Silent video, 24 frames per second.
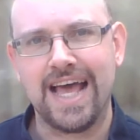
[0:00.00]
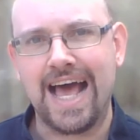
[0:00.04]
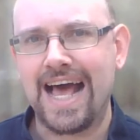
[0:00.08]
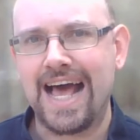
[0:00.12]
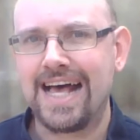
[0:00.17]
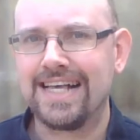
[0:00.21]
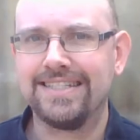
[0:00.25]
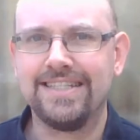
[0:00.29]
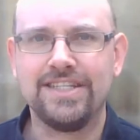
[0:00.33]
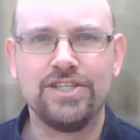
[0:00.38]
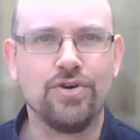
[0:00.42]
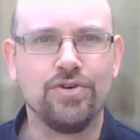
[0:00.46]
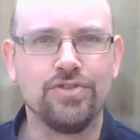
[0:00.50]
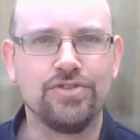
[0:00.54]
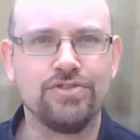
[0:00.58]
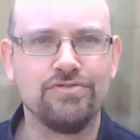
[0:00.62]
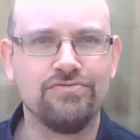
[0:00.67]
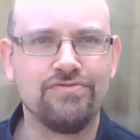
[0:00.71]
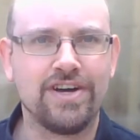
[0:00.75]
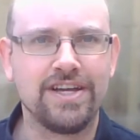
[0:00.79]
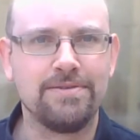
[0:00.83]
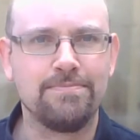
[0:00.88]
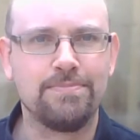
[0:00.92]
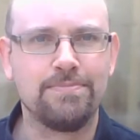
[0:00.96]
Has he got the
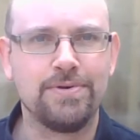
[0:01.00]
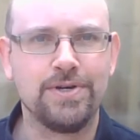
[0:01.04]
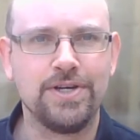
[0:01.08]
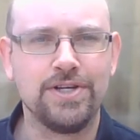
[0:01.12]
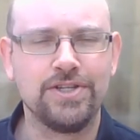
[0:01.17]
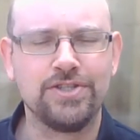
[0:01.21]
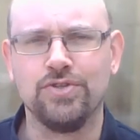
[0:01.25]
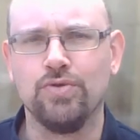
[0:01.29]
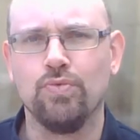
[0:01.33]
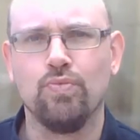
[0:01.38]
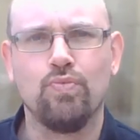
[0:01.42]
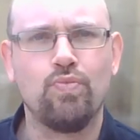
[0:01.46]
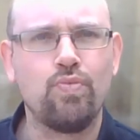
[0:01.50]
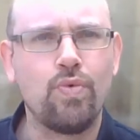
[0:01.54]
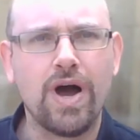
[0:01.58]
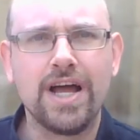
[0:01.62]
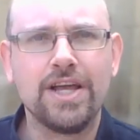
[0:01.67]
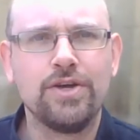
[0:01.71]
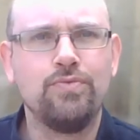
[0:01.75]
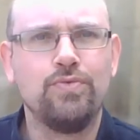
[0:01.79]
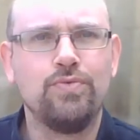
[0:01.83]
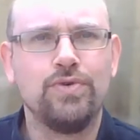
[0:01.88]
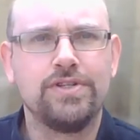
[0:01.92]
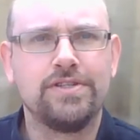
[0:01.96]
right person?
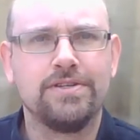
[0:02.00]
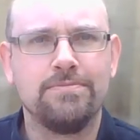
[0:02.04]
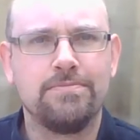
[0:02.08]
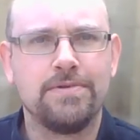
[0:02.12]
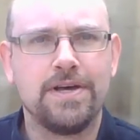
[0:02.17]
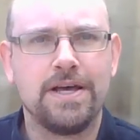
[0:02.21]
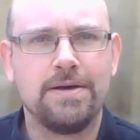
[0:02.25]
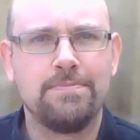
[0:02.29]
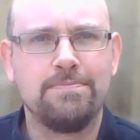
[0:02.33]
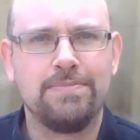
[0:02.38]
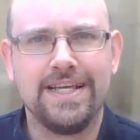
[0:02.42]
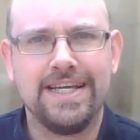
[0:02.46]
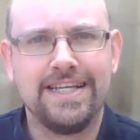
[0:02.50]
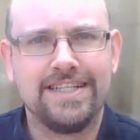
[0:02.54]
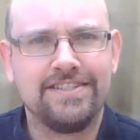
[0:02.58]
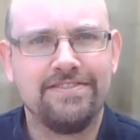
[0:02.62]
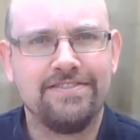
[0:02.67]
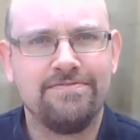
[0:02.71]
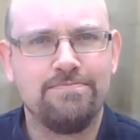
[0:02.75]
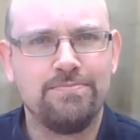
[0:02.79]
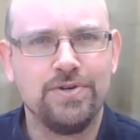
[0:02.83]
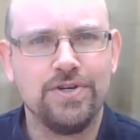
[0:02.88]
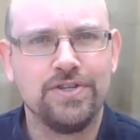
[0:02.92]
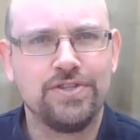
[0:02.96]
Why would a place
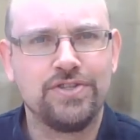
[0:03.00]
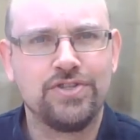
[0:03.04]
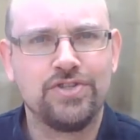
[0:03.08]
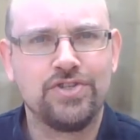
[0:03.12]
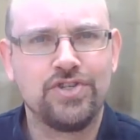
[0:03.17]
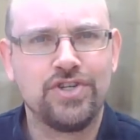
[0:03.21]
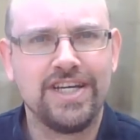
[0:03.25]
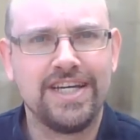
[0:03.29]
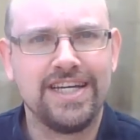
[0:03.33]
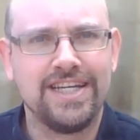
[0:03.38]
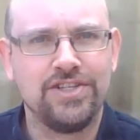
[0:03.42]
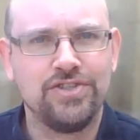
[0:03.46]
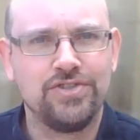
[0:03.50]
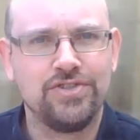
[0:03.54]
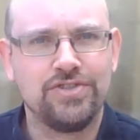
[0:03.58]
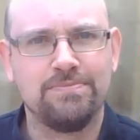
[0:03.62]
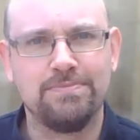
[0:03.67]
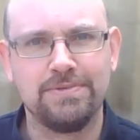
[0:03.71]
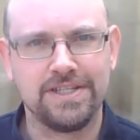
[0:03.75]
of birth change?